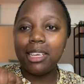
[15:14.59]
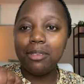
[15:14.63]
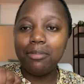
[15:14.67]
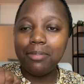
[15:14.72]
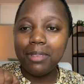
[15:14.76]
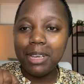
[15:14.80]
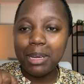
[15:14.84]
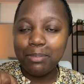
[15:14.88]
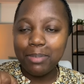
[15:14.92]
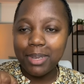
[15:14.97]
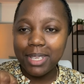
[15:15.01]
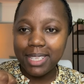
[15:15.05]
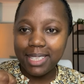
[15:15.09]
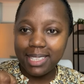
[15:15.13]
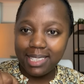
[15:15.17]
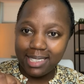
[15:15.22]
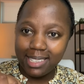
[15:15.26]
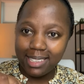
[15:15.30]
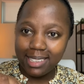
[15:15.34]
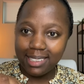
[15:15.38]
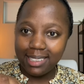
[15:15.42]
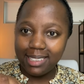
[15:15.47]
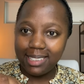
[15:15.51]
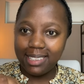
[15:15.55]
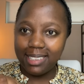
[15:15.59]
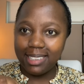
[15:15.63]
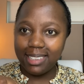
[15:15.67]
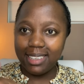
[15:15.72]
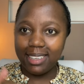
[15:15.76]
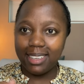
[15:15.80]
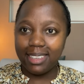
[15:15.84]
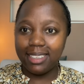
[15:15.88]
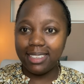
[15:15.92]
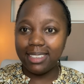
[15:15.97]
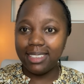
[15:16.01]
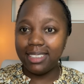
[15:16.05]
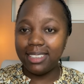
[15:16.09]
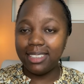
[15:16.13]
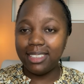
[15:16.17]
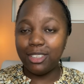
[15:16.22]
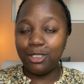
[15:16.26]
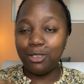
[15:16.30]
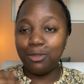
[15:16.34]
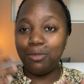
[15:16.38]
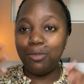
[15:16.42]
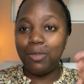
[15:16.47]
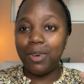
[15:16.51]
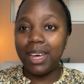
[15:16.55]
Tip number 6
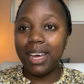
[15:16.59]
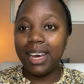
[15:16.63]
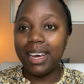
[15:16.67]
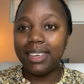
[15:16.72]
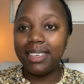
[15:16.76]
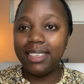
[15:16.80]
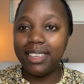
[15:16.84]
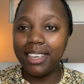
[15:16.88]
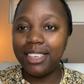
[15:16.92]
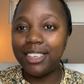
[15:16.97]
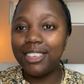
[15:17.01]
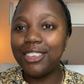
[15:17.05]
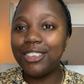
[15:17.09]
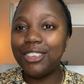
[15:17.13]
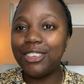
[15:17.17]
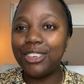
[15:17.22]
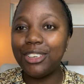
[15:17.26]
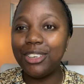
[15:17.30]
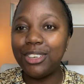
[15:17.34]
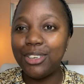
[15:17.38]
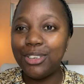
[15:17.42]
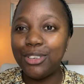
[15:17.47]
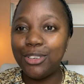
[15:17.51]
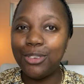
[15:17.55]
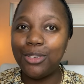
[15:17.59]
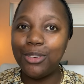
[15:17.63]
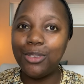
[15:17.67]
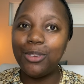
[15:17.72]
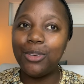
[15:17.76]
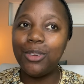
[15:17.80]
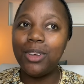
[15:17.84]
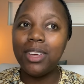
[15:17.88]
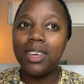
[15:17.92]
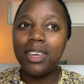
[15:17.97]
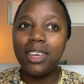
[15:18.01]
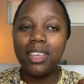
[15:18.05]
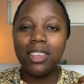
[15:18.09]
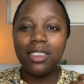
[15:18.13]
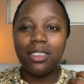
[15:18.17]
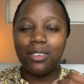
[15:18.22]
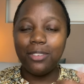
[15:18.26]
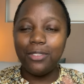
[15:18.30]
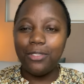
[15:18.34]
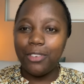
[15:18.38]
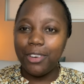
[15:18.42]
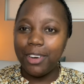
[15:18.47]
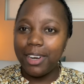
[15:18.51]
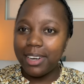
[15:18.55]
is to pay attention to
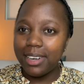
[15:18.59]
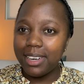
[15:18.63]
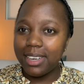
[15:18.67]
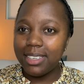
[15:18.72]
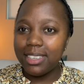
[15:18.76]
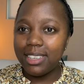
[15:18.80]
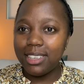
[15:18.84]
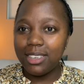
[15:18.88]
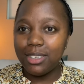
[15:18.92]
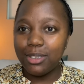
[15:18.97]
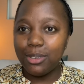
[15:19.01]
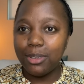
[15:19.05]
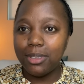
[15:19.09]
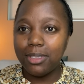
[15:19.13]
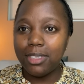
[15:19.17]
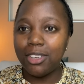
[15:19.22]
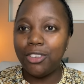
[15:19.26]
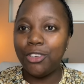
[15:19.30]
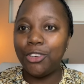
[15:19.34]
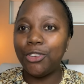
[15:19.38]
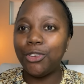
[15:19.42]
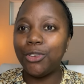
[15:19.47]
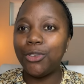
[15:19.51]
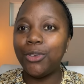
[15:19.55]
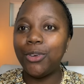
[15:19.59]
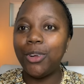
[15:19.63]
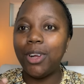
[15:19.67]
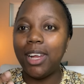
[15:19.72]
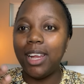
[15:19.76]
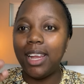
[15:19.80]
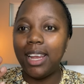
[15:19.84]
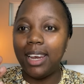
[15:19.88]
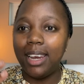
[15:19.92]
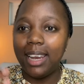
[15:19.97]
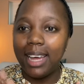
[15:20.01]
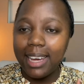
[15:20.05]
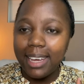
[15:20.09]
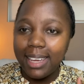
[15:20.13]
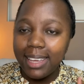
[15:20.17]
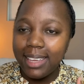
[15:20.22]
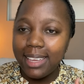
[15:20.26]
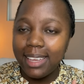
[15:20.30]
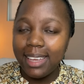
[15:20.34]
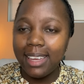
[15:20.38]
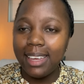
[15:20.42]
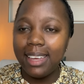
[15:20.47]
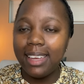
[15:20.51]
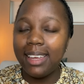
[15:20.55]
the fragrance notes that you're
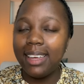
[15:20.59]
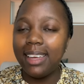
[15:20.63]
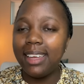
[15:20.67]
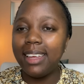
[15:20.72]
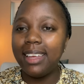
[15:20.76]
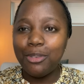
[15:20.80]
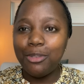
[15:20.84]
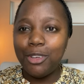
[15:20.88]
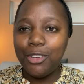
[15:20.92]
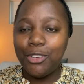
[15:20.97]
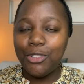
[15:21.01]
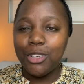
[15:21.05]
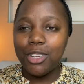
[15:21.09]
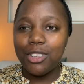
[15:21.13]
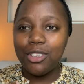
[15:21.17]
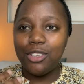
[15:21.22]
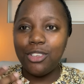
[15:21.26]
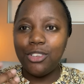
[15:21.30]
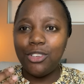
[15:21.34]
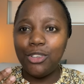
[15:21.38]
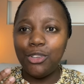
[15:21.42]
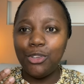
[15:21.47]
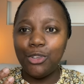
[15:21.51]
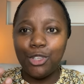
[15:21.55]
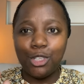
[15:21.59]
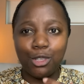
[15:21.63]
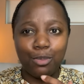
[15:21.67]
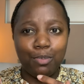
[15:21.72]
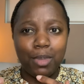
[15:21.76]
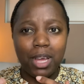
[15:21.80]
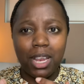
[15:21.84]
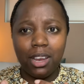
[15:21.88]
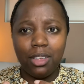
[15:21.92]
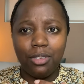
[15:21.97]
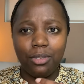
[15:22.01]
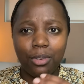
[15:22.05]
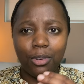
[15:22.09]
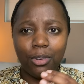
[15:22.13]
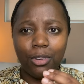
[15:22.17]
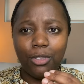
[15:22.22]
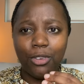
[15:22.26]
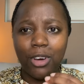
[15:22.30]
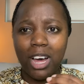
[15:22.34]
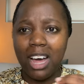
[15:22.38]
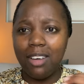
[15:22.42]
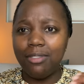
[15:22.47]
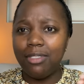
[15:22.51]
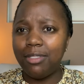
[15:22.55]
liking. Which ones do you smell and
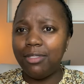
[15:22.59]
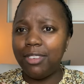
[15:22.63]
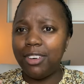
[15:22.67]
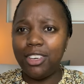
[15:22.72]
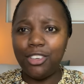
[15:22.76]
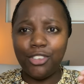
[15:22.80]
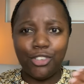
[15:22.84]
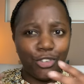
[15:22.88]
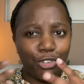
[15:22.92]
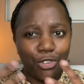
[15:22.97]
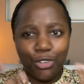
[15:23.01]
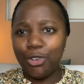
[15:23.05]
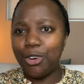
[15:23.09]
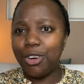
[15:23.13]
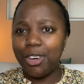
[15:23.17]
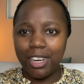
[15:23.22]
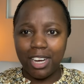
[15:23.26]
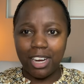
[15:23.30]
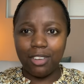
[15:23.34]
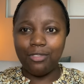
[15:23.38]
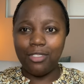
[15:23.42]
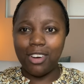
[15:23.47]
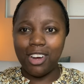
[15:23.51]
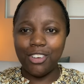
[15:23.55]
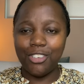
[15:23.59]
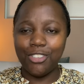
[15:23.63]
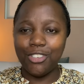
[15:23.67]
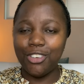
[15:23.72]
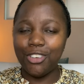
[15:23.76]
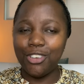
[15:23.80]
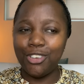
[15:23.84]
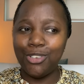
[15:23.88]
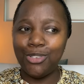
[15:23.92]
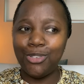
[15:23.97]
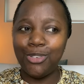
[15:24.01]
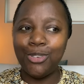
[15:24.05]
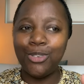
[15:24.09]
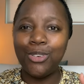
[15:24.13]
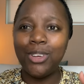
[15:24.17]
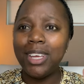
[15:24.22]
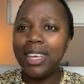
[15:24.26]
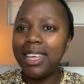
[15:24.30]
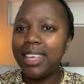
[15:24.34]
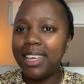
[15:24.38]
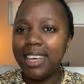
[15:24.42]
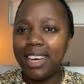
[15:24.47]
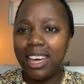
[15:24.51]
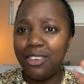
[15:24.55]
you have a very strong aversion to,
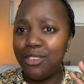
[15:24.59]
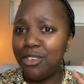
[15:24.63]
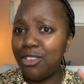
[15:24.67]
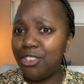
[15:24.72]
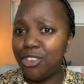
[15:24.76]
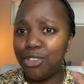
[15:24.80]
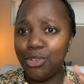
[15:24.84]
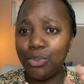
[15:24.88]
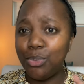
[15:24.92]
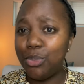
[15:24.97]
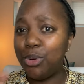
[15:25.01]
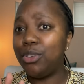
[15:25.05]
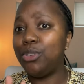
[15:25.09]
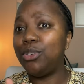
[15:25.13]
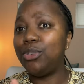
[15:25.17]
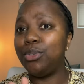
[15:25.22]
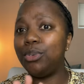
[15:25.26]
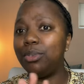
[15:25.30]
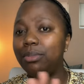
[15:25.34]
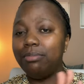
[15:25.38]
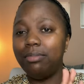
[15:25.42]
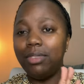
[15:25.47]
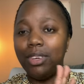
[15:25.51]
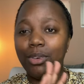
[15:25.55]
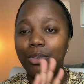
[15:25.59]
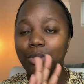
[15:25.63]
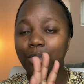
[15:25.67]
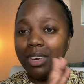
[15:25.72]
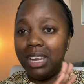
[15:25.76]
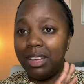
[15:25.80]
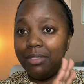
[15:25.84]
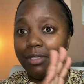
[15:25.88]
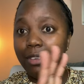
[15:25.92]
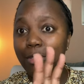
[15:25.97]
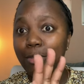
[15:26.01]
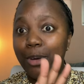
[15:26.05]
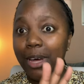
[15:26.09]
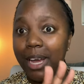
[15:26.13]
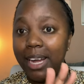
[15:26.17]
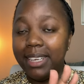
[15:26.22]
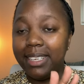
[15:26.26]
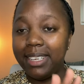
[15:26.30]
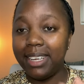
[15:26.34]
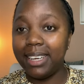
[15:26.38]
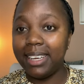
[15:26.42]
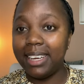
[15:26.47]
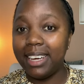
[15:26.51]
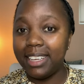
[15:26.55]
and you just want to, you know, never wear
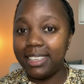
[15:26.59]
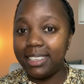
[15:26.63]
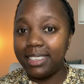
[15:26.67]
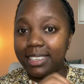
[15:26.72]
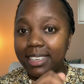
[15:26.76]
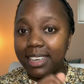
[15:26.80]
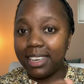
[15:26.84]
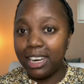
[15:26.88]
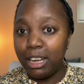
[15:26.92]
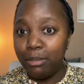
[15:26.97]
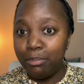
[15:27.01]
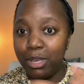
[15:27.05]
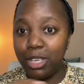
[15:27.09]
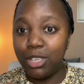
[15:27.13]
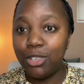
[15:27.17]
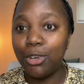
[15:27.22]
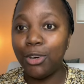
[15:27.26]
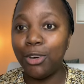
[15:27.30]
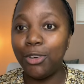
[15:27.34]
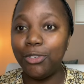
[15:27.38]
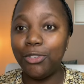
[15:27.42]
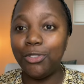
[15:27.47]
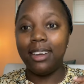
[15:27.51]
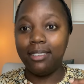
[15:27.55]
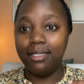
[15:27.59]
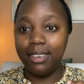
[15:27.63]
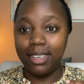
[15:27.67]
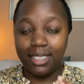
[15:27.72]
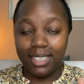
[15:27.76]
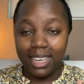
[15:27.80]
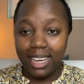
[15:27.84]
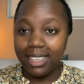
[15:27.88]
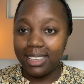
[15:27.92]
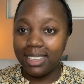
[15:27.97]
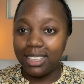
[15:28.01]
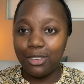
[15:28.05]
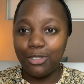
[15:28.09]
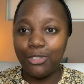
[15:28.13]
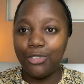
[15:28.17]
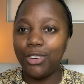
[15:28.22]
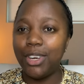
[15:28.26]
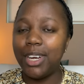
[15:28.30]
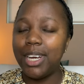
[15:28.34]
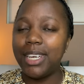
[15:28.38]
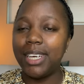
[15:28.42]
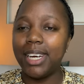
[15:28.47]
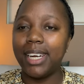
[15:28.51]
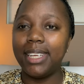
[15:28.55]
it again, scrub it off, return the
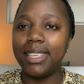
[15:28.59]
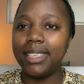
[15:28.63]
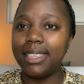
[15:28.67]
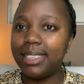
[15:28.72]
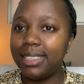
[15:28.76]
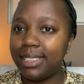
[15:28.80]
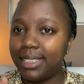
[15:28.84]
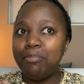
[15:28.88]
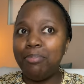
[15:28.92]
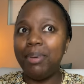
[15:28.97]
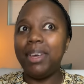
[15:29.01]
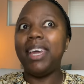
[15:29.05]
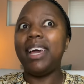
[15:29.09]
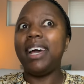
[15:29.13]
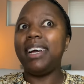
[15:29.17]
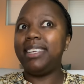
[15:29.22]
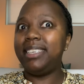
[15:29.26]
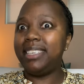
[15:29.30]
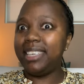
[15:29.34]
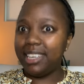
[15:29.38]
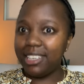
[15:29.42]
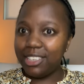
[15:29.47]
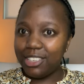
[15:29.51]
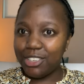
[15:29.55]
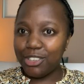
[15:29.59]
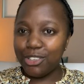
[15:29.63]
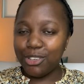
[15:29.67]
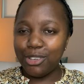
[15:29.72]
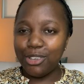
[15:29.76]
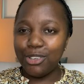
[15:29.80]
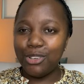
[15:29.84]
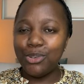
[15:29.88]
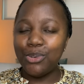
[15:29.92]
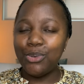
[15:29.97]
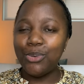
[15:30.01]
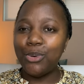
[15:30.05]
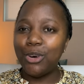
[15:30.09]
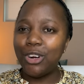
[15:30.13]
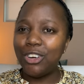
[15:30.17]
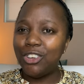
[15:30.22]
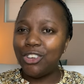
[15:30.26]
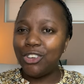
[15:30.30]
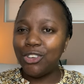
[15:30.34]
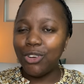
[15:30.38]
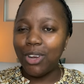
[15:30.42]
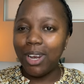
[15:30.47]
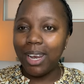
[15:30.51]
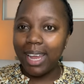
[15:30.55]
fragrance. Pay attention to
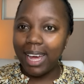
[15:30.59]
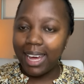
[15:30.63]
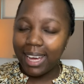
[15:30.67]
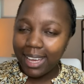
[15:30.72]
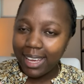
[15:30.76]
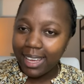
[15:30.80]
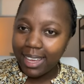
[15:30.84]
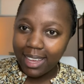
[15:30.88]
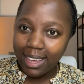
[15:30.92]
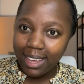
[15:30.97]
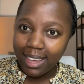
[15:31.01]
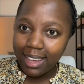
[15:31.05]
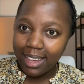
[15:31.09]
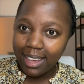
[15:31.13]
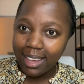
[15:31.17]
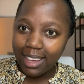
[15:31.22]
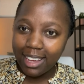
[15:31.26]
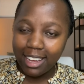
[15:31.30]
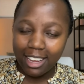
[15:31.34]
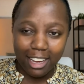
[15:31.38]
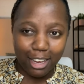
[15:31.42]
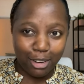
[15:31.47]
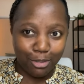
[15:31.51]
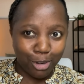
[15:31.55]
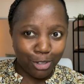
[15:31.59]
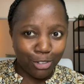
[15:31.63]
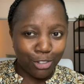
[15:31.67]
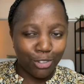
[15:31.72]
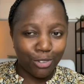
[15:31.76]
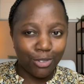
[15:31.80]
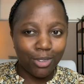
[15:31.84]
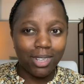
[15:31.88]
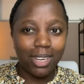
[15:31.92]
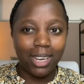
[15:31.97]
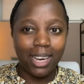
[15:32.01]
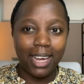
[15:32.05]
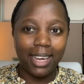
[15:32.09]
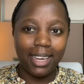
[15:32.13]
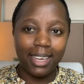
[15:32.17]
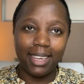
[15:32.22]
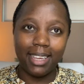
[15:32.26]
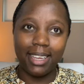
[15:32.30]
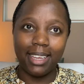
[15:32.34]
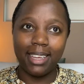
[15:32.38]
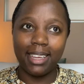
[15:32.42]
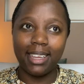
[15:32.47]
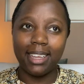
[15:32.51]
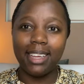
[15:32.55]
what you're liking and what you're not
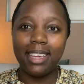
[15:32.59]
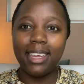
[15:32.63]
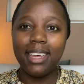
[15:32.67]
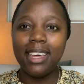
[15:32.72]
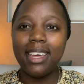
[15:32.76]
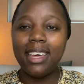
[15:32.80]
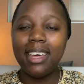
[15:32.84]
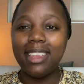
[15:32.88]
liking.